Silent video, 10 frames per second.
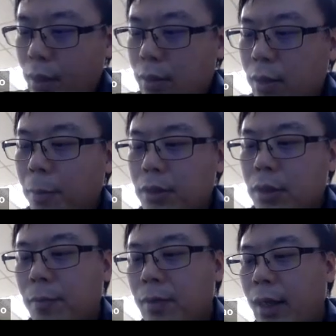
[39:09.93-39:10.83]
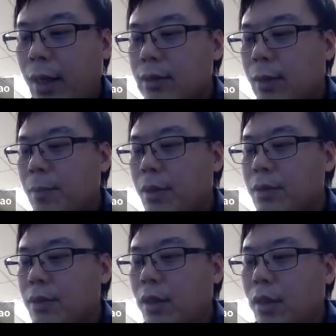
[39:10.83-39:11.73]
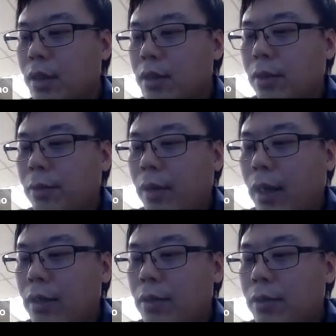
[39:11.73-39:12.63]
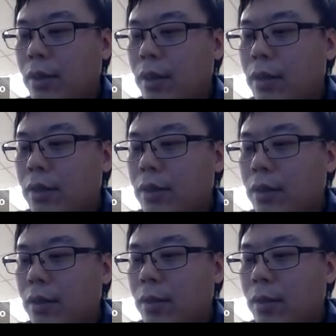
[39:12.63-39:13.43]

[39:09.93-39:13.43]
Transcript: So both of them are submersion. So when I do this,